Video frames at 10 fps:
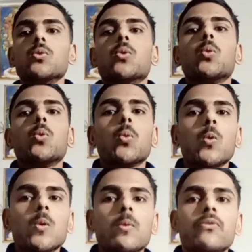So
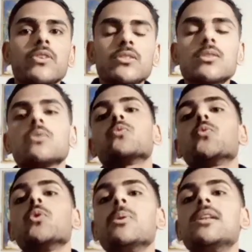
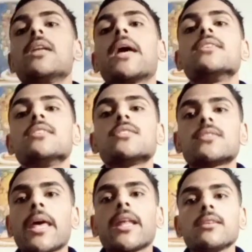first we will
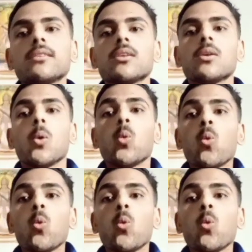understand